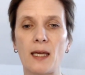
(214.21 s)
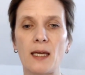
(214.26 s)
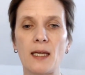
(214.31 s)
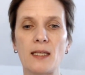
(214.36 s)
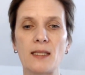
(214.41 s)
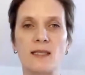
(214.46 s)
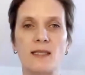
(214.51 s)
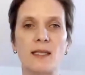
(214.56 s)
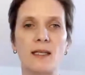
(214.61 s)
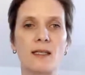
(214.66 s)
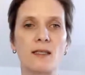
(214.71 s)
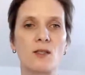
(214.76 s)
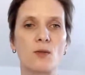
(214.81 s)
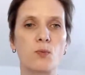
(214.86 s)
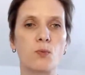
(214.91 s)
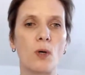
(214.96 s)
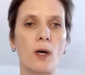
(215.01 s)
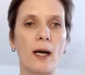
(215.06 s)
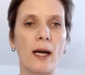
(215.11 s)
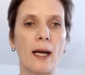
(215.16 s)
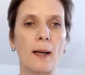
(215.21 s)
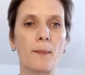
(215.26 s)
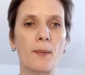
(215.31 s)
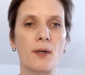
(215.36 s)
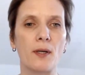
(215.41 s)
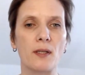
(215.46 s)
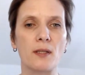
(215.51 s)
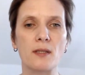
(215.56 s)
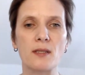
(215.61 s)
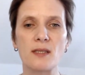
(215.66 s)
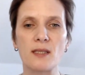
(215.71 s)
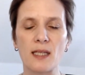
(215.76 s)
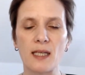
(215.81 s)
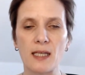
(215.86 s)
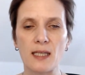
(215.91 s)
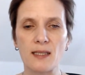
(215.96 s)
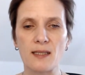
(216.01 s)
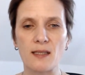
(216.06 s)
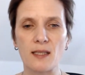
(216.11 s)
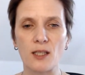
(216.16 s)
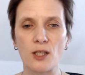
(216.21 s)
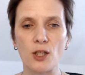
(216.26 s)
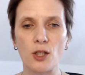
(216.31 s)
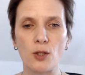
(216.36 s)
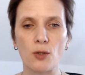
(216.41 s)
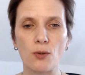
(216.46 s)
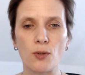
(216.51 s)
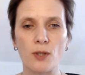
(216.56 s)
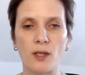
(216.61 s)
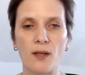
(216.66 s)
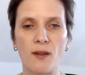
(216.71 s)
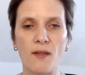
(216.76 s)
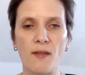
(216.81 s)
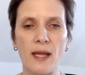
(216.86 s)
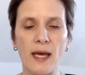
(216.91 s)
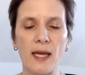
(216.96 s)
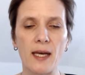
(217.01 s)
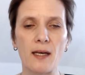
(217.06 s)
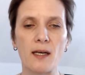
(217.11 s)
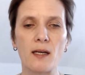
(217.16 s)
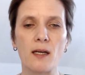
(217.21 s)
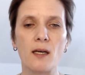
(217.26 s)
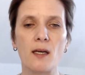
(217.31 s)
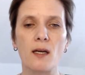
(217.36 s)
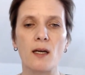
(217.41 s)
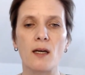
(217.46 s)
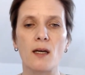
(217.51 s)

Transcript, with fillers: is that what happens is that you can then